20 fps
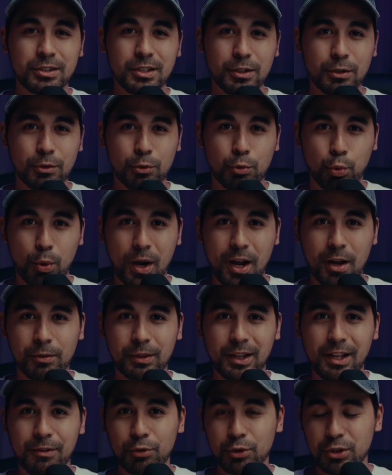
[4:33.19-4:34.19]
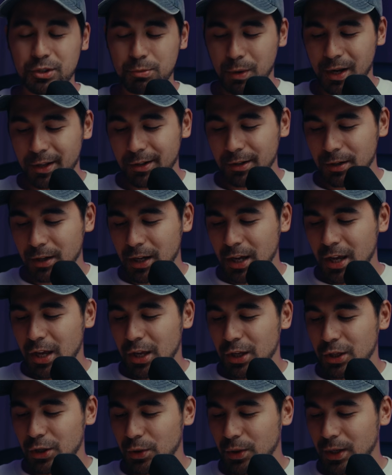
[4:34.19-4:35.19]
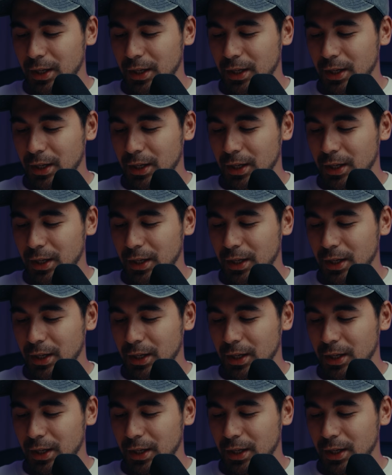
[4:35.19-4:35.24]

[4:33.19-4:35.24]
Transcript: the ground level spreader, you